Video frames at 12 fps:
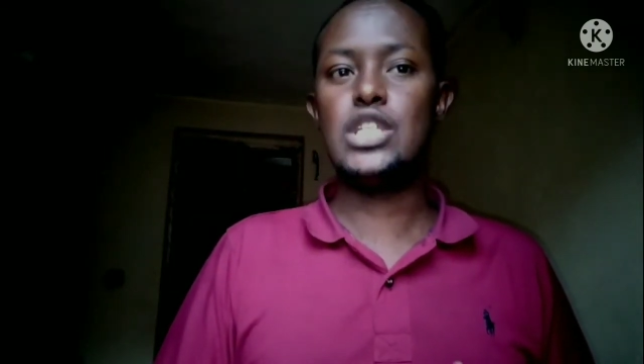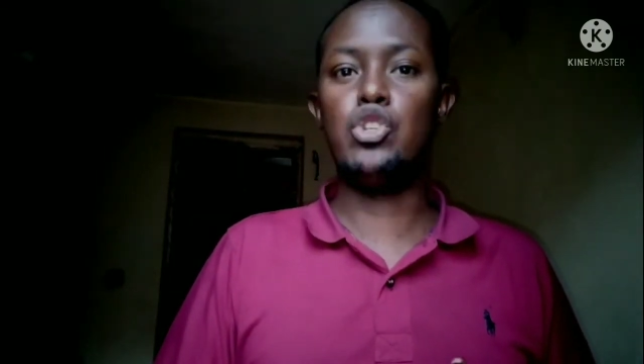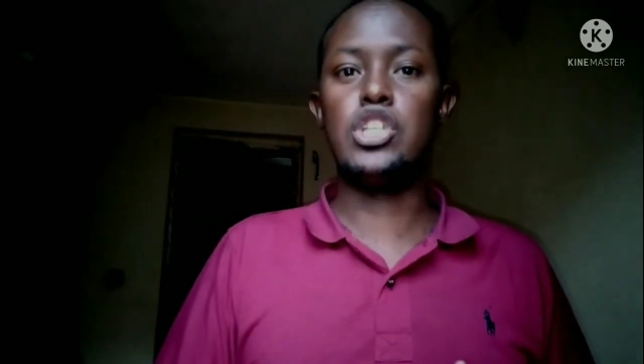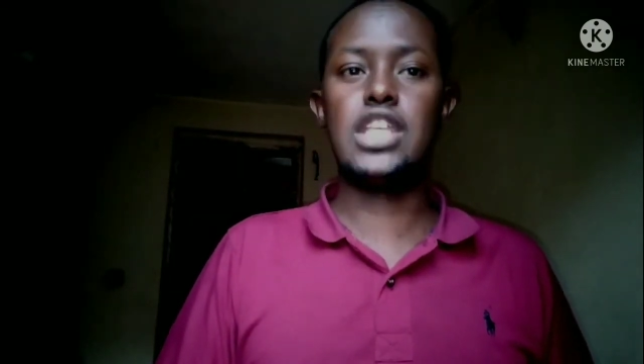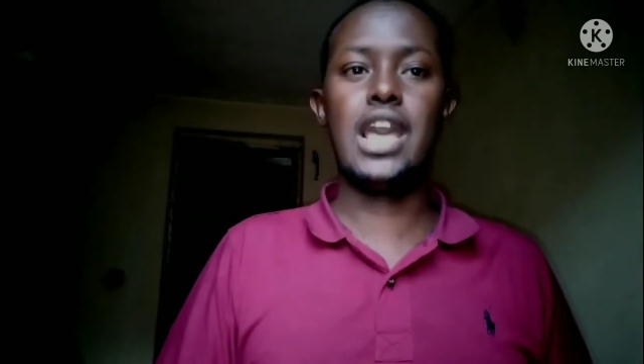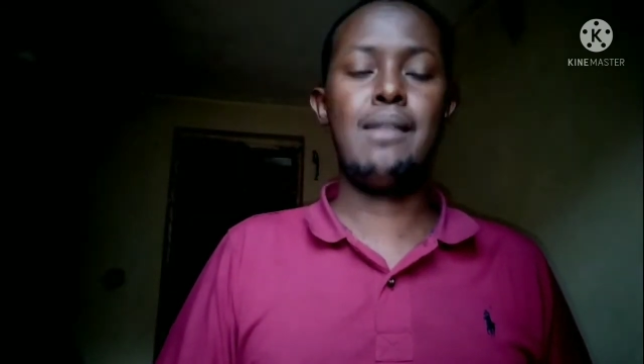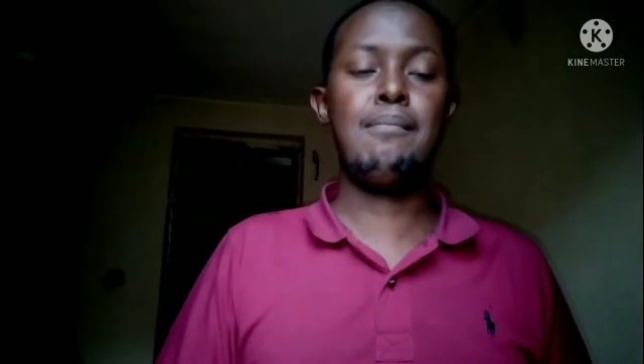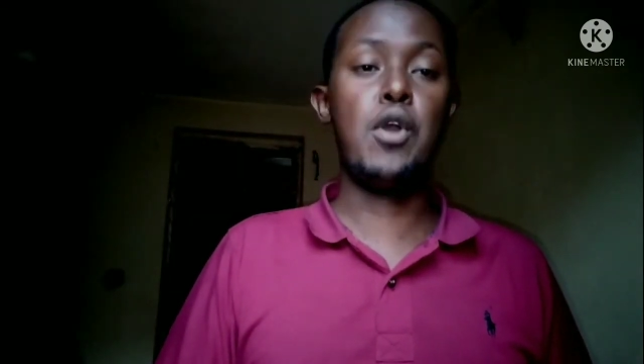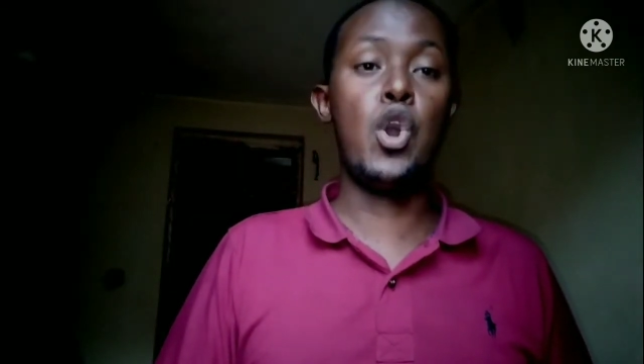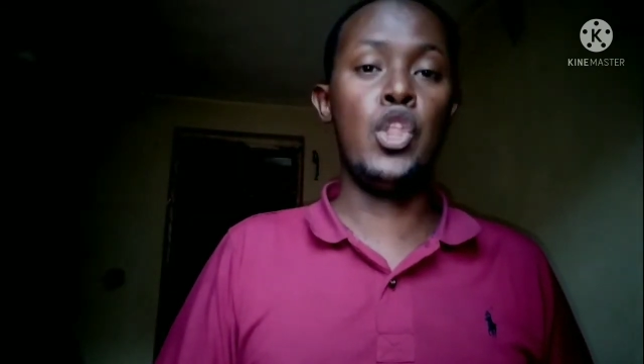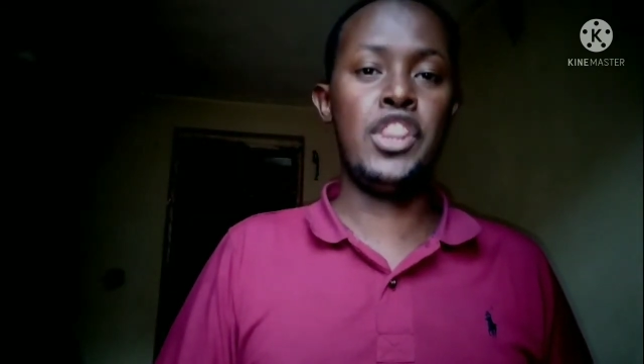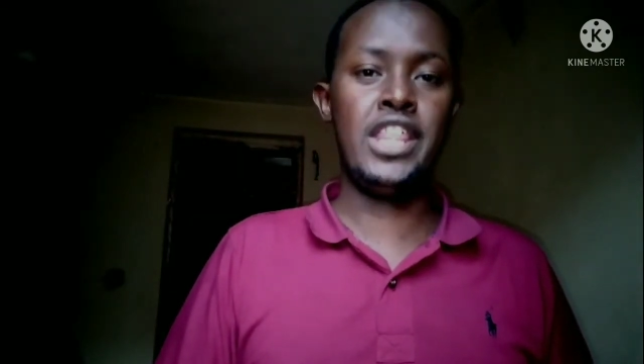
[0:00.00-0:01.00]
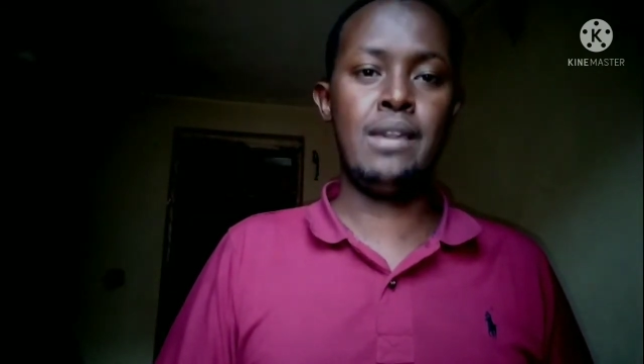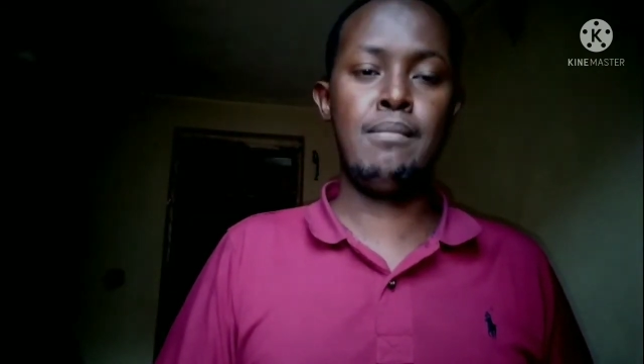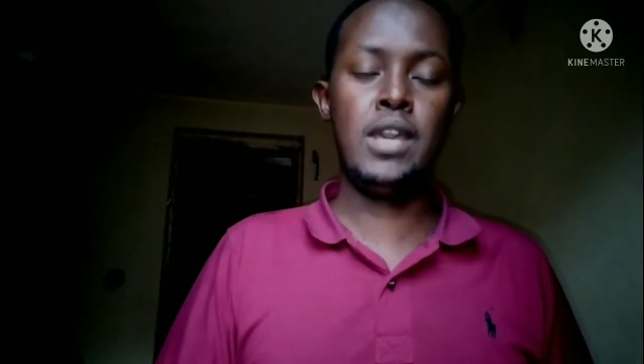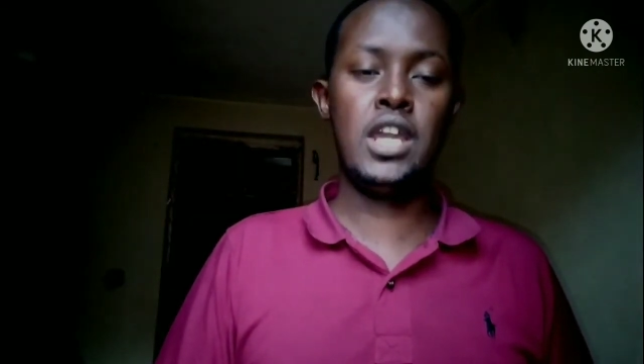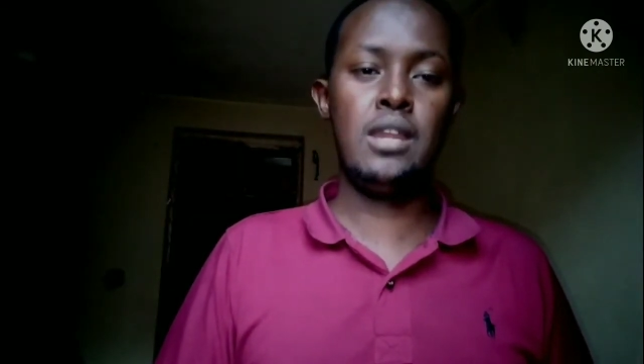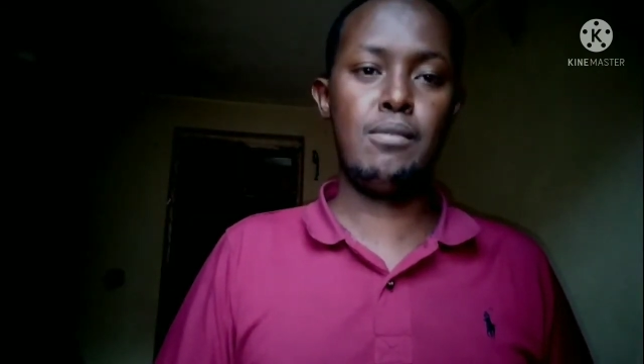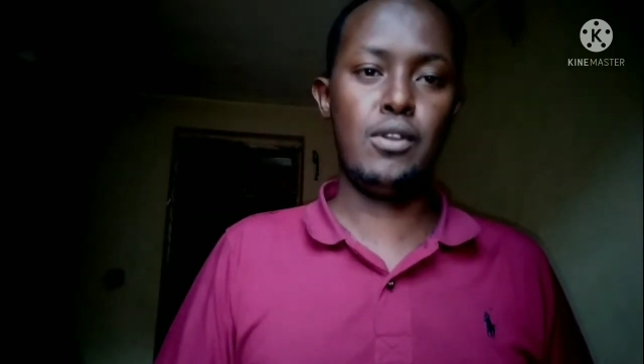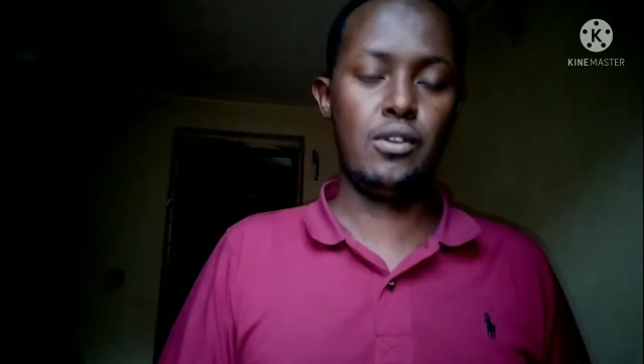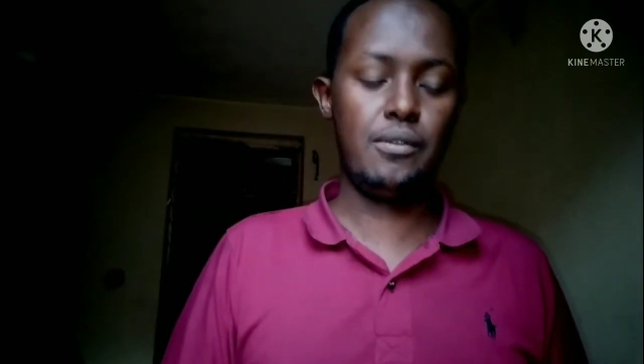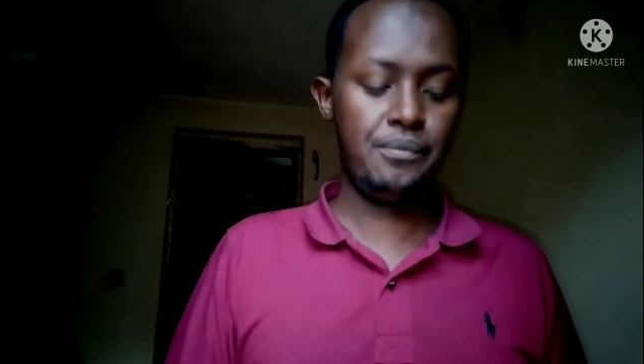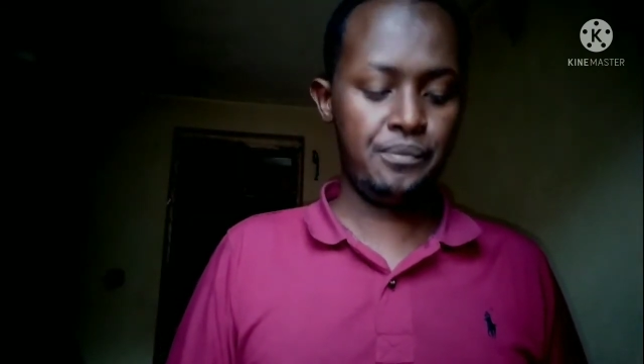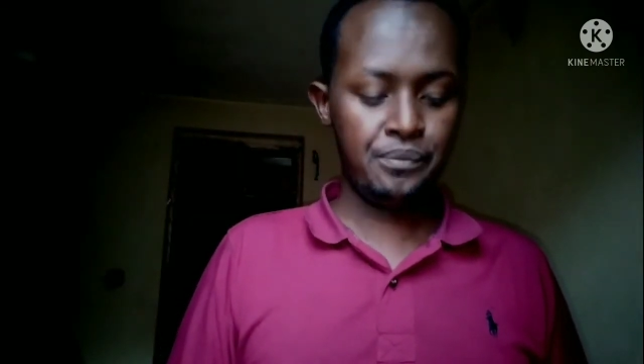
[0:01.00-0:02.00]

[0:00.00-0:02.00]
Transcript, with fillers: your time on them anymore.